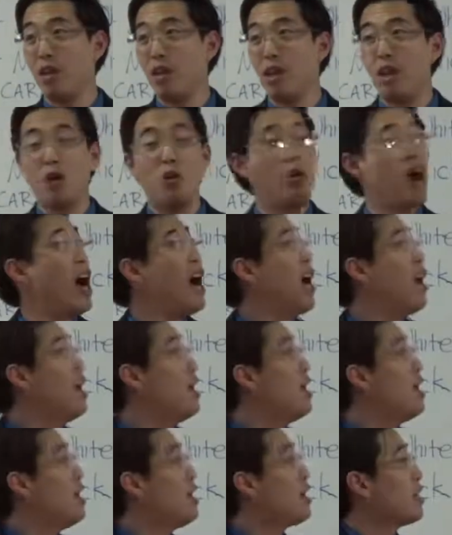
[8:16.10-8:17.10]
You know why?
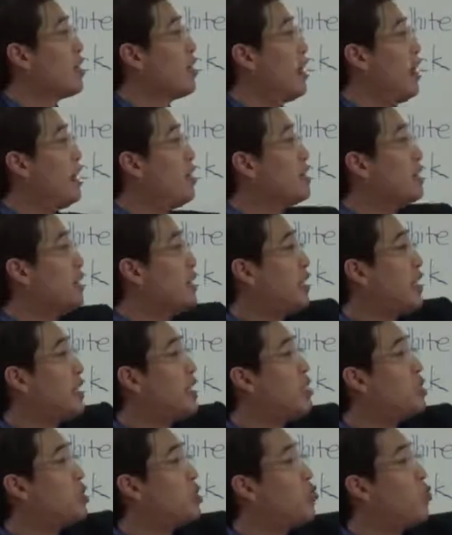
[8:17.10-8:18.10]
Because
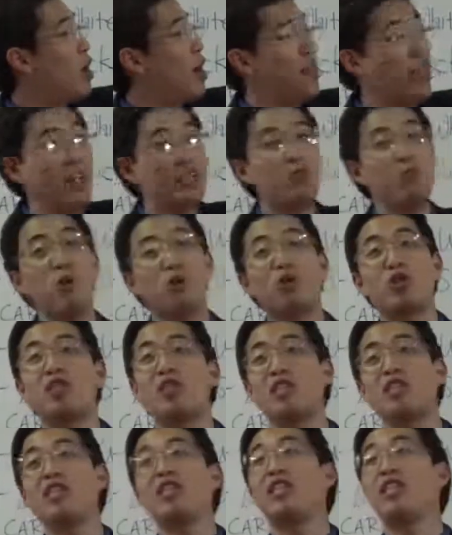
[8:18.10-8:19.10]
he's the one that's most
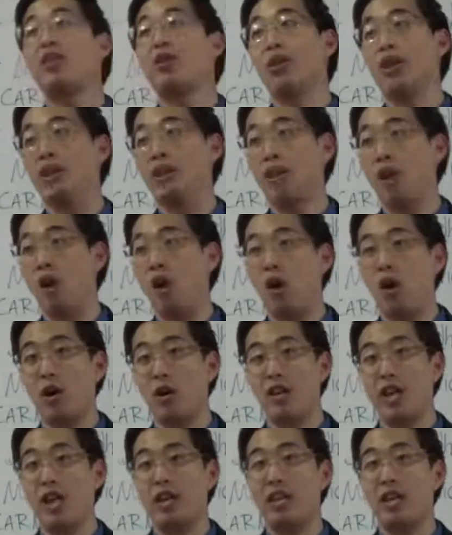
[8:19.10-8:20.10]
sincere in
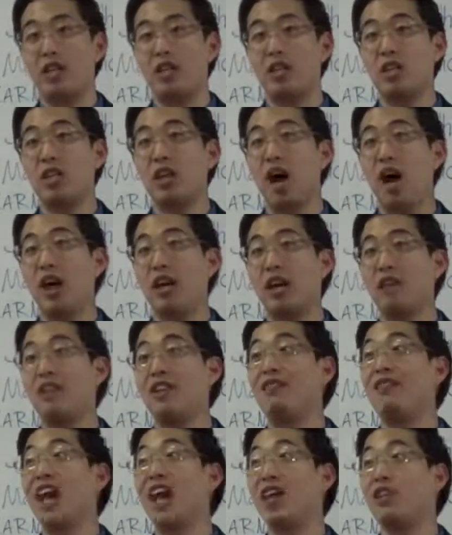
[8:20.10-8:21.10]
heart and does a lot of
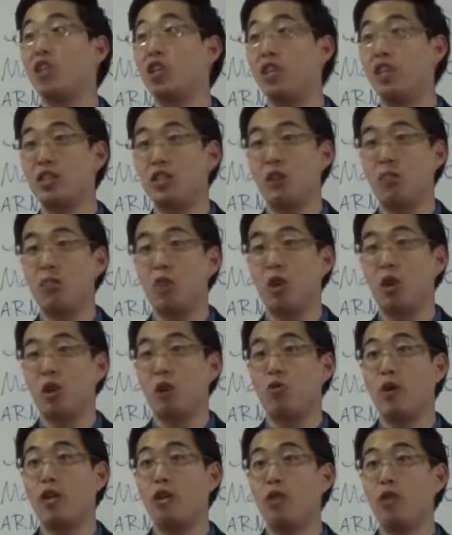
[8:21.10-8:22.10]
evangelism
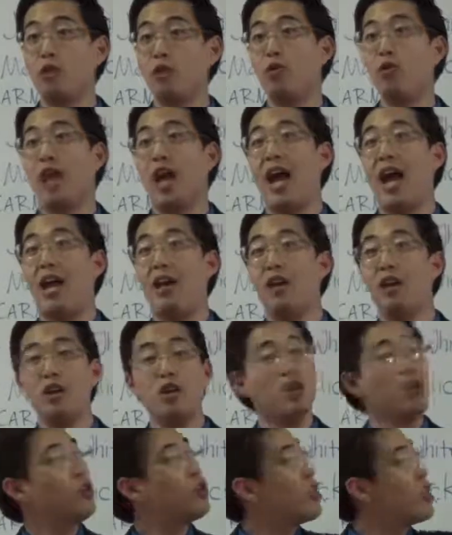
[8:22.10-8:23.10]
work. When you do that,
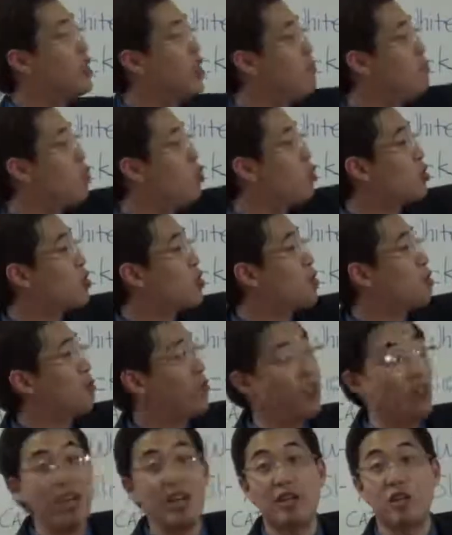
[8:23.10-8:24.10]
you're going to get more
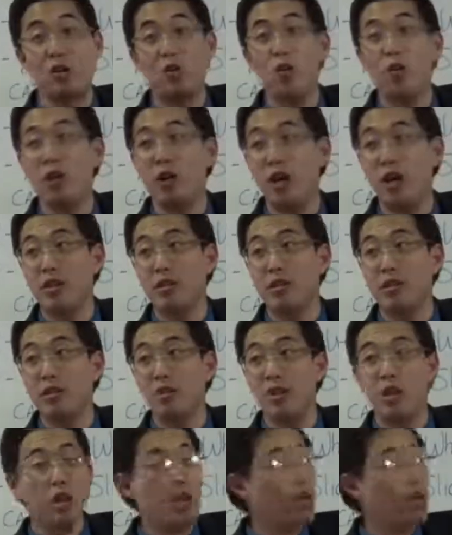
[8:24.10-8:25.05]
sympathetic toward us.